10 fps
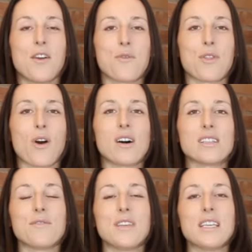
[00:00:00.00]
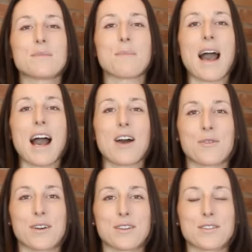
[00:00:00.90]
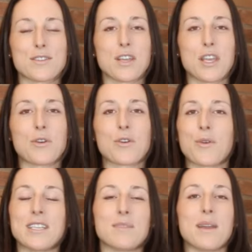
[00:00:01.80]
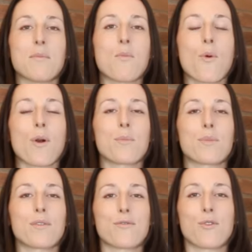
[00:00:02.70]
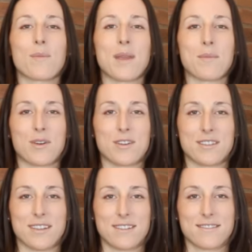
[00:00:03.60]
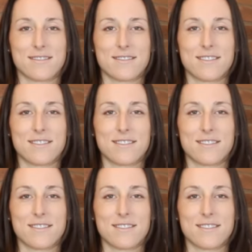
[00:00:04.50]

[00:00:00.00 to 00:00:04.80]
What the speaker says: With all of these powers, you're going to be a more performing person.